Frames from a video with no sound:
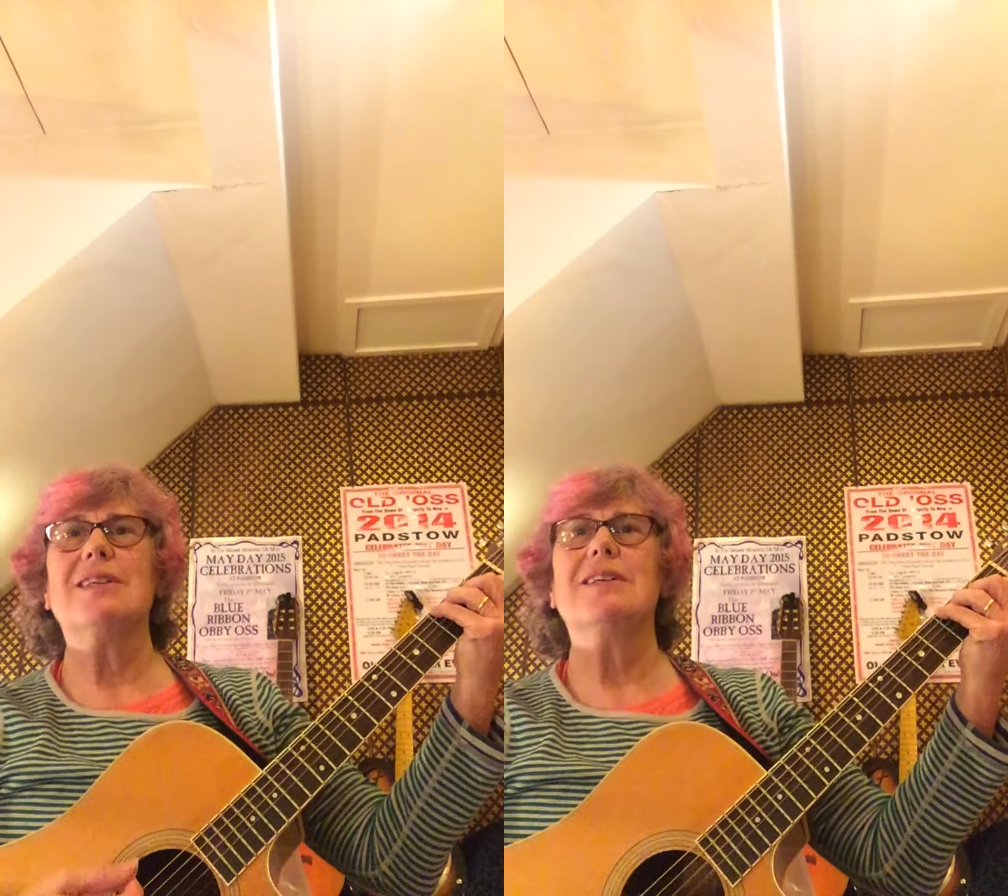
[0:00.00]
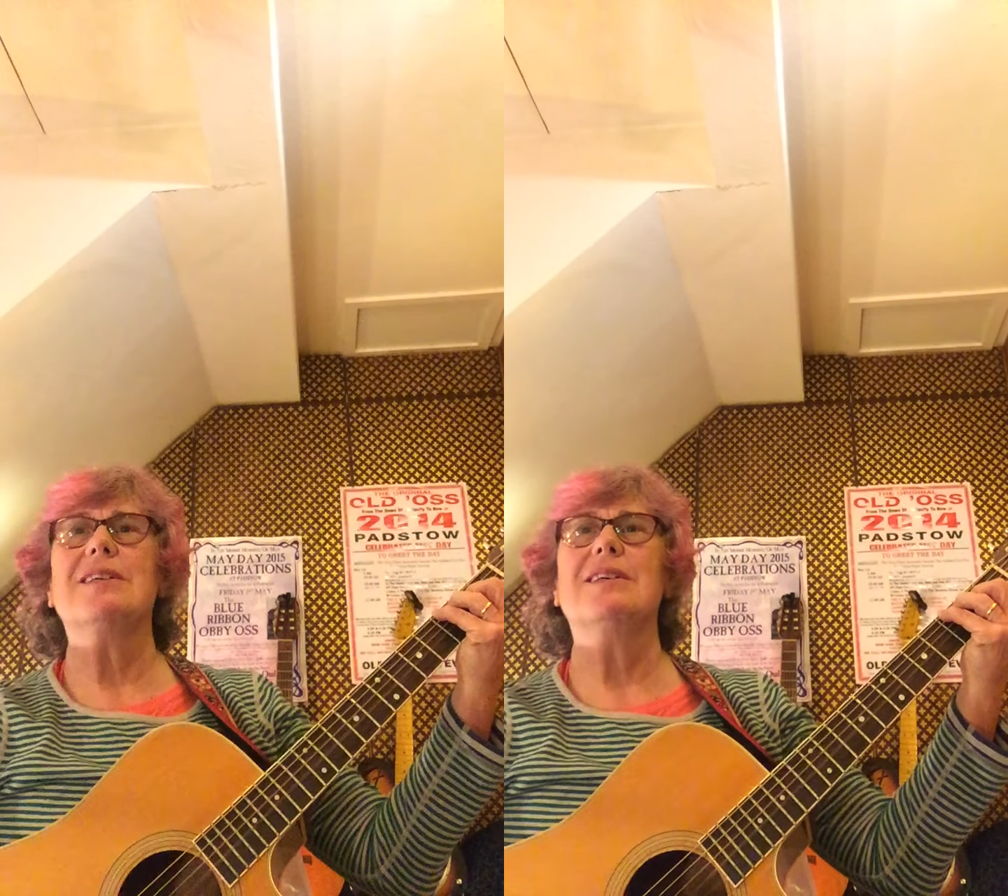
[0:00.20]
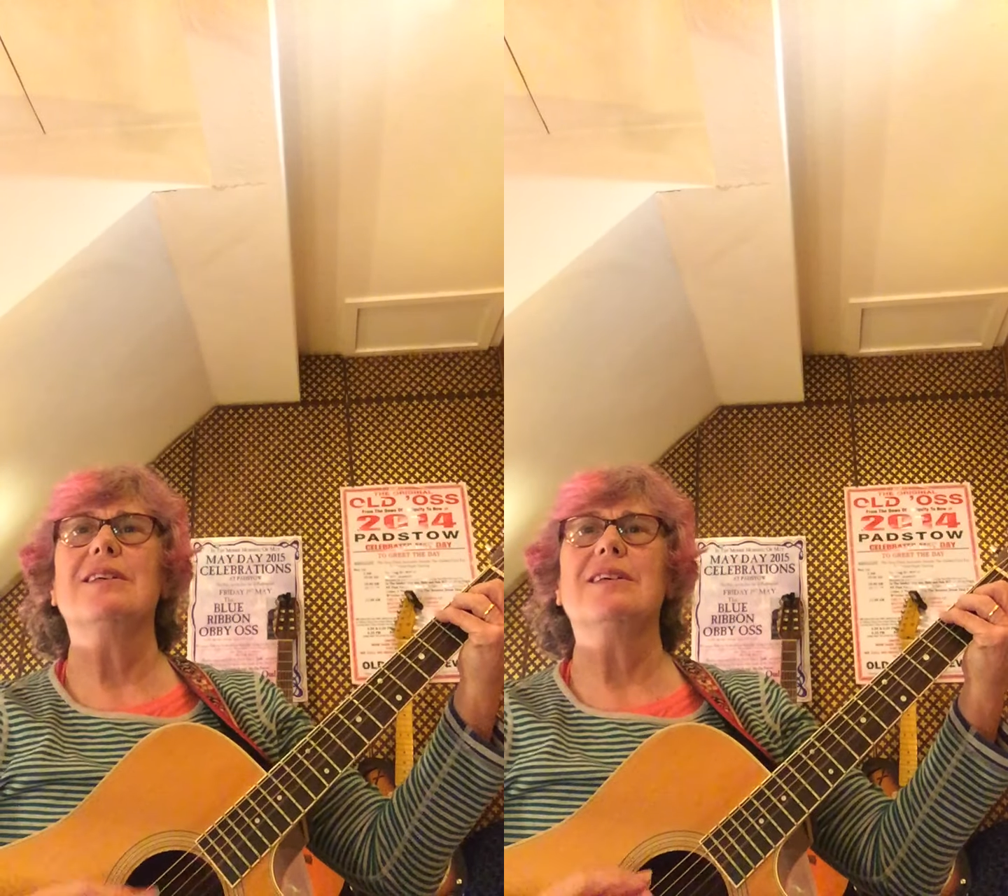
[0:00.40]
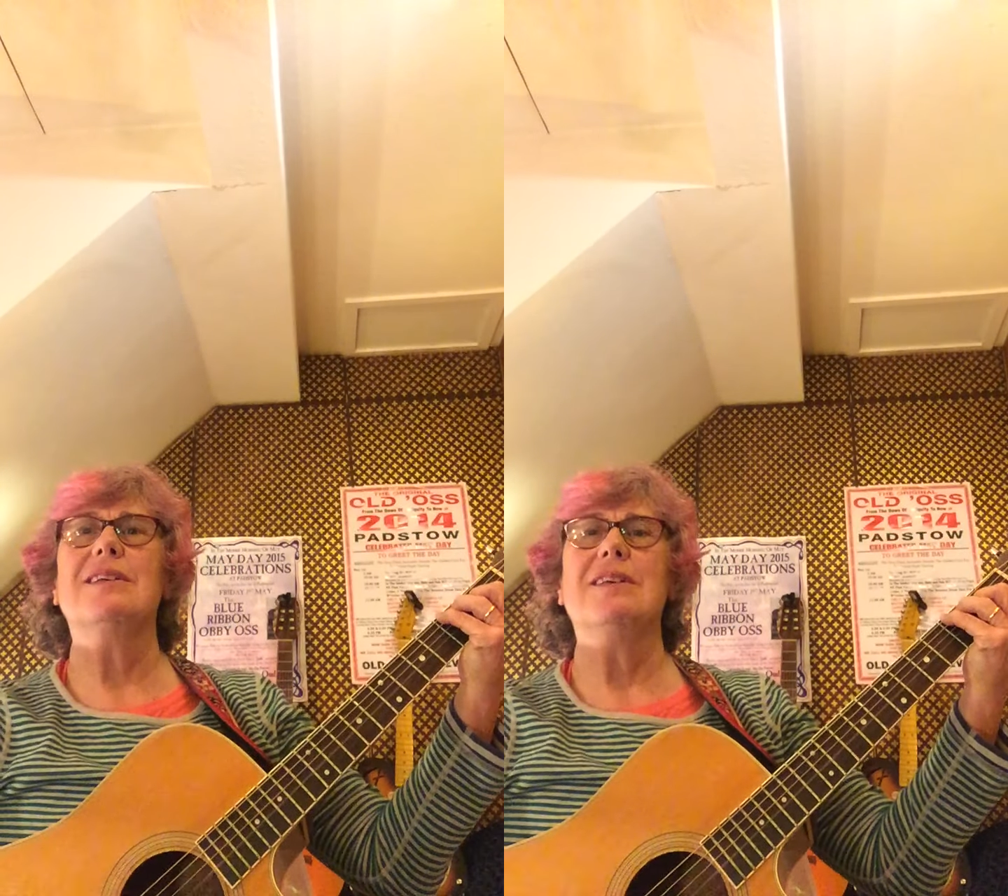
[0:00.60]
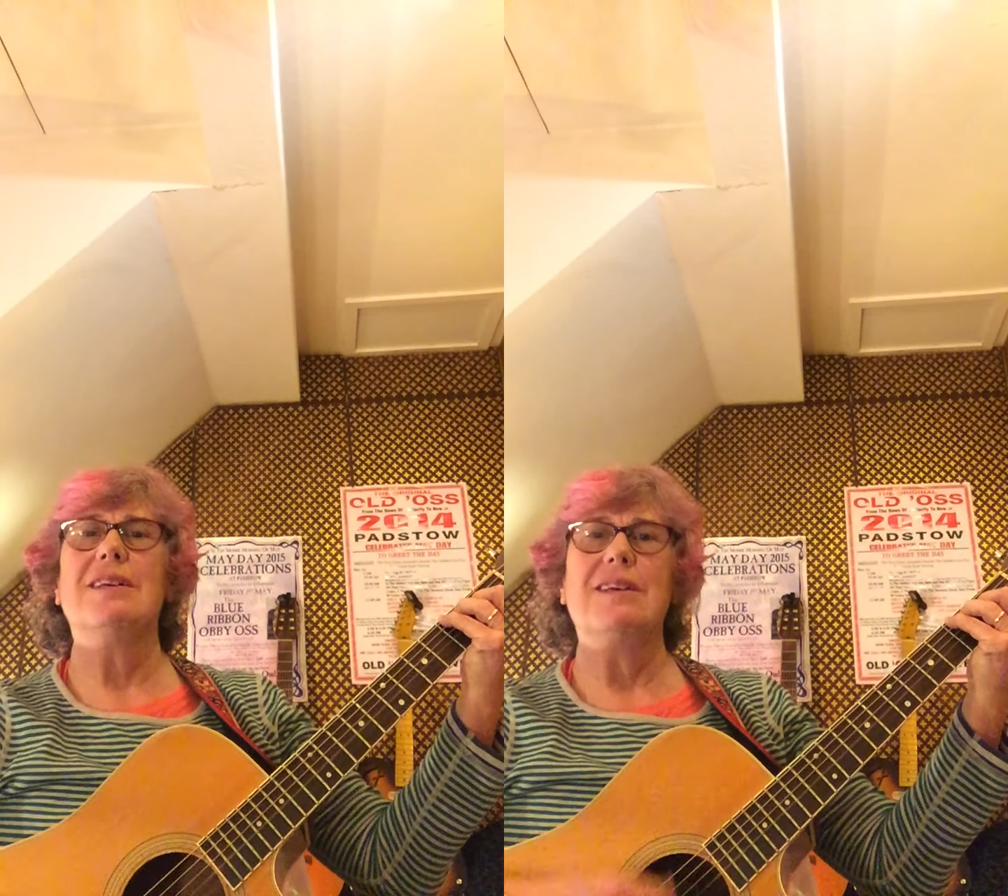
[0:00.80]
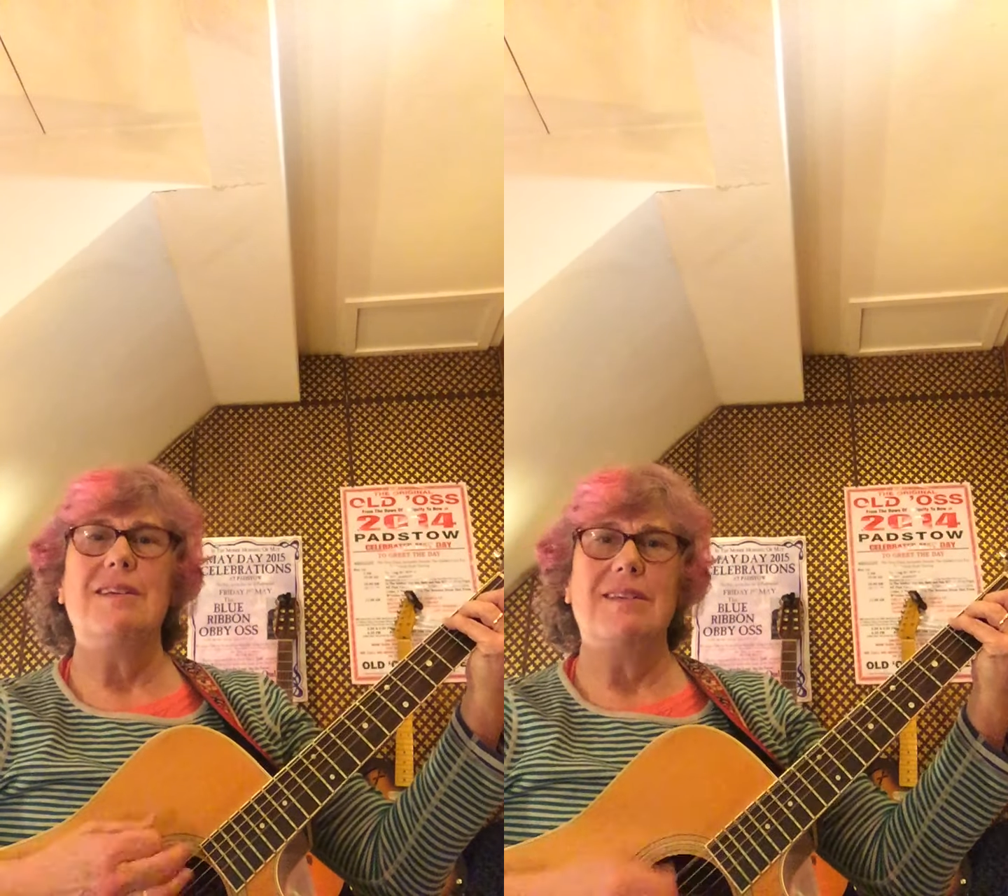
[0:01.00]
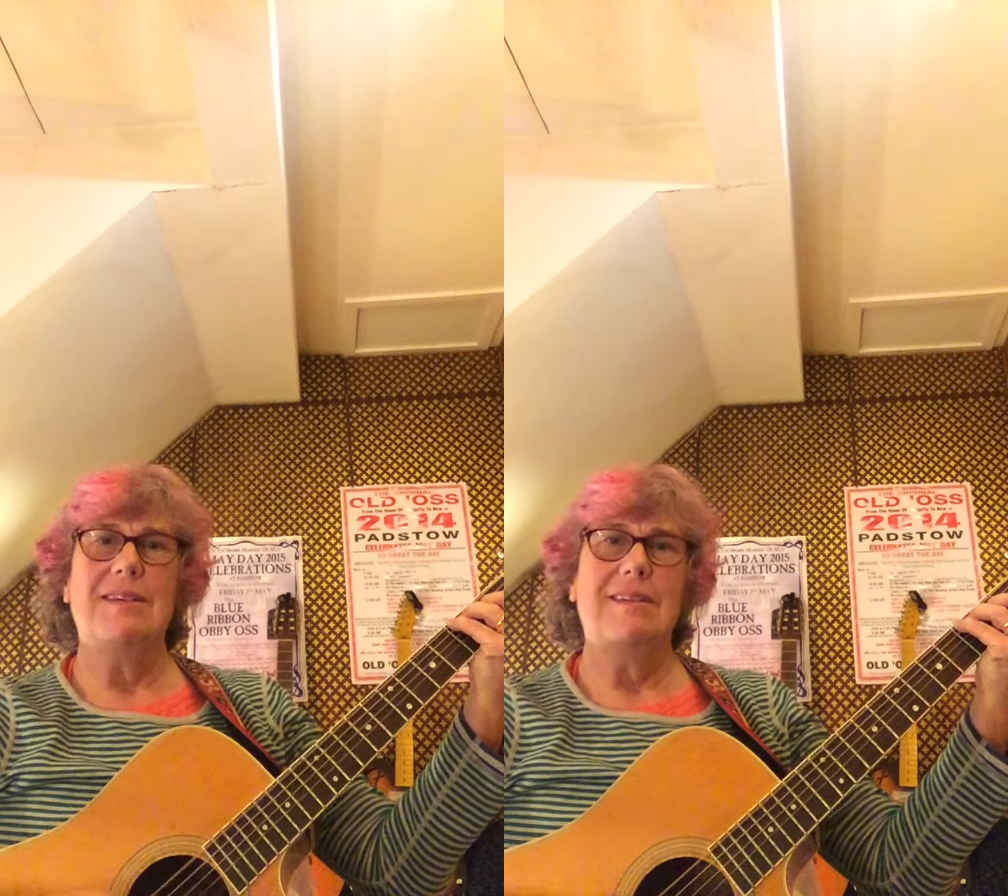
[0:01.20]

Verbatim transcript: I